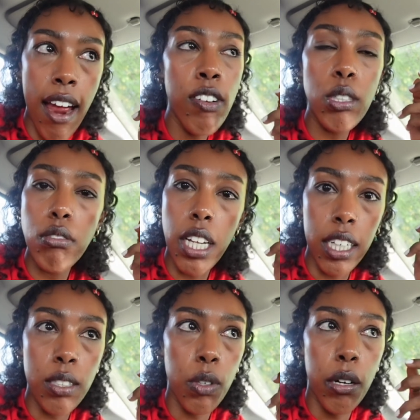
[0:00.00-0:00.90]
Every 2
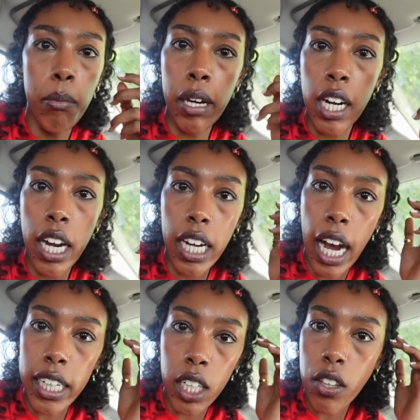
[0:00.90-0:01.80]
seconds, what am I gonna like
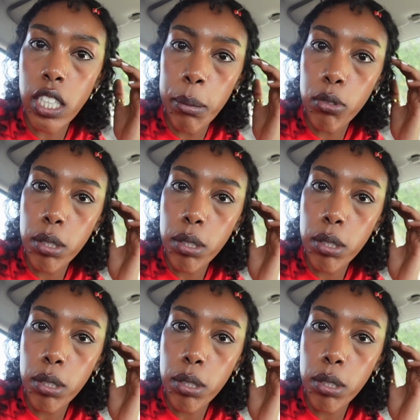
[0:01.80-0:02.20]
hide under the table or